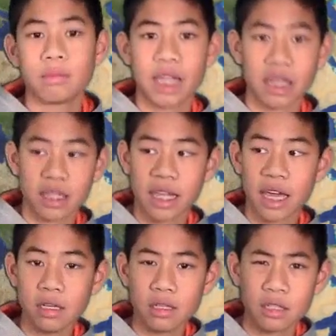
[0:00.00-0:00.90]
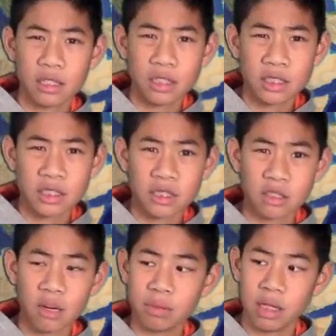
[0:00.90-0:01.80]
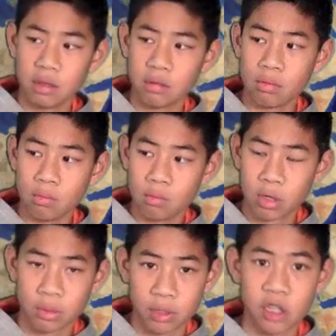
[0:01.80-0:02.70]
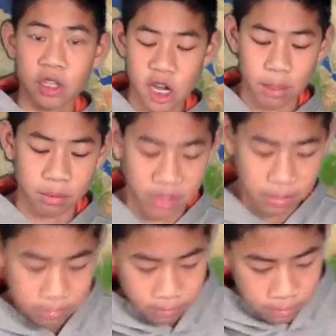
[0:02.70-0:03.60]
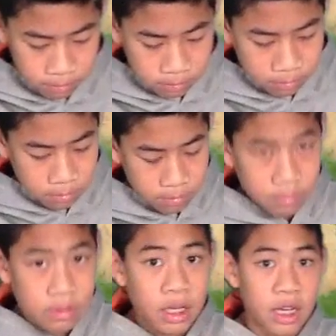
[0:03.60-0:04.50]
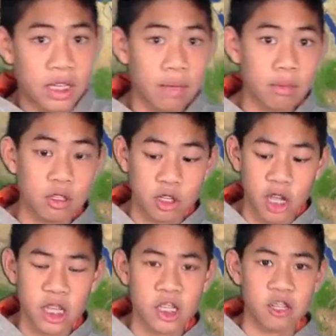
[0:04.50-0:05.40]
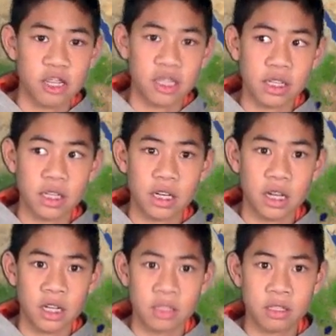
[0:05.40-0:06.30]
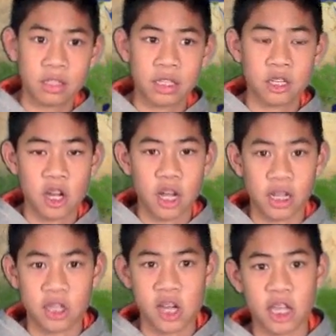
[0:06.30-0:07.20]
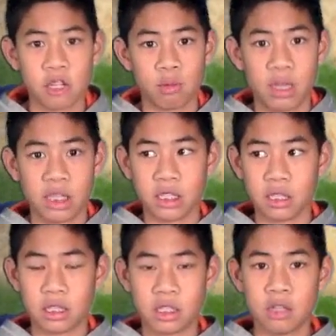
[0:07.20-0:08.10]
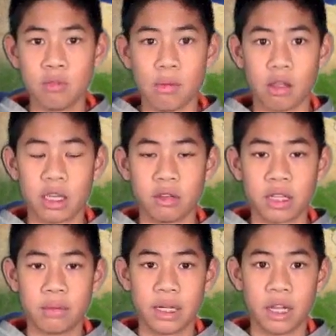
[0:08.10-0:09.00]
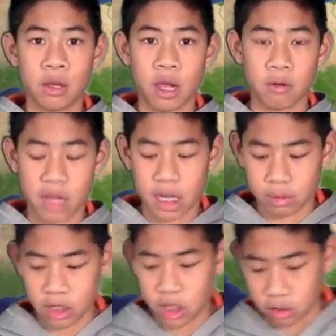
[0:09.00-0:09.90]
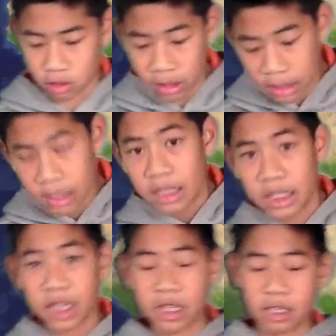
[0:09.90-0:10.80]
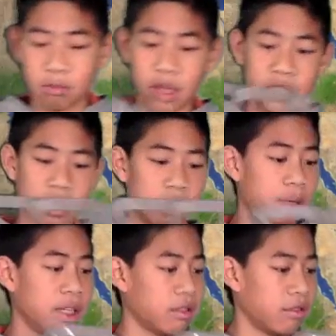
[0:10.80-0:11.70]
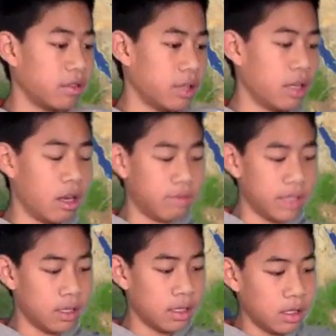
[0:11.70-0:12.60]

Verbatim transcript: Take this can, crumple it. We're switching the shape of it. A chemical change is a uh, change when two molecules come together and react with each other. Take this rusty piece of a, an oven.